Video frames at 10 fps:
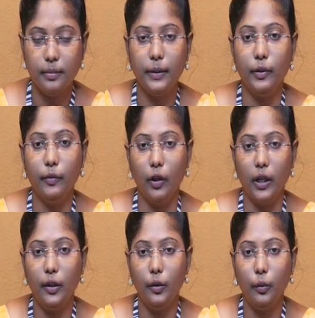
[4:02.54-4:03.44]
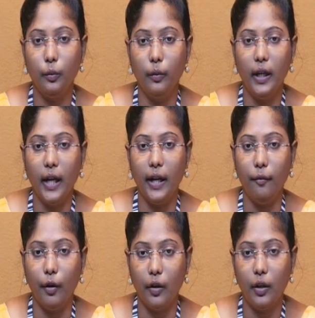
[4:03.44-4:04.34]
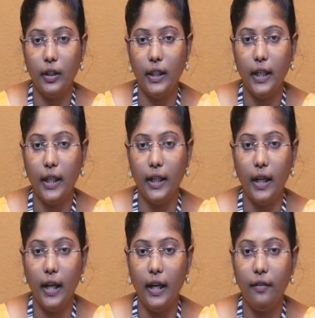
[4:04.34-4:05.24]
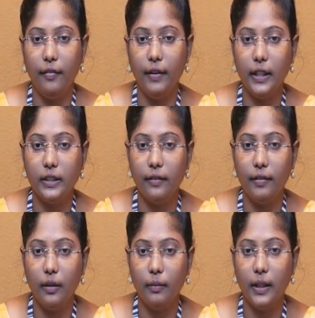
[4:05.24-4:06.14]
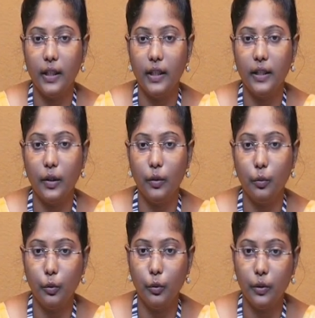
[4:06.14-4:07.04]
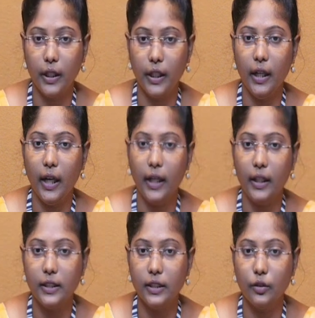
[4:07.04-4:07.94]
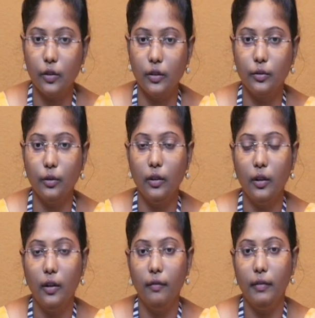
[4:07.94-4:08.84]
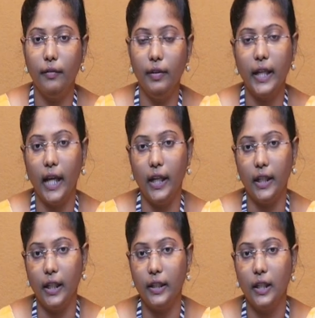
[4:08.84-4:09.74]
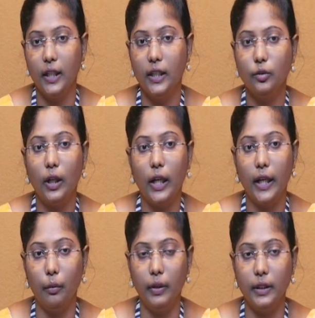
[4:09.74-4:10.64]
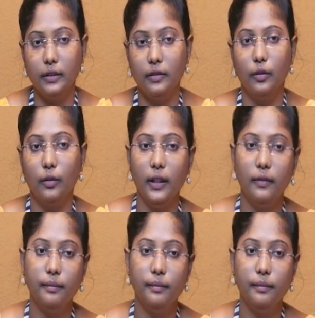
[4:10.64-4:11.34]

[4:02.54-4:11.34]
between 1 and 2 and 1 and 3, and if it is available 2 to 3, and this is also we will calculate. So likewise, okay.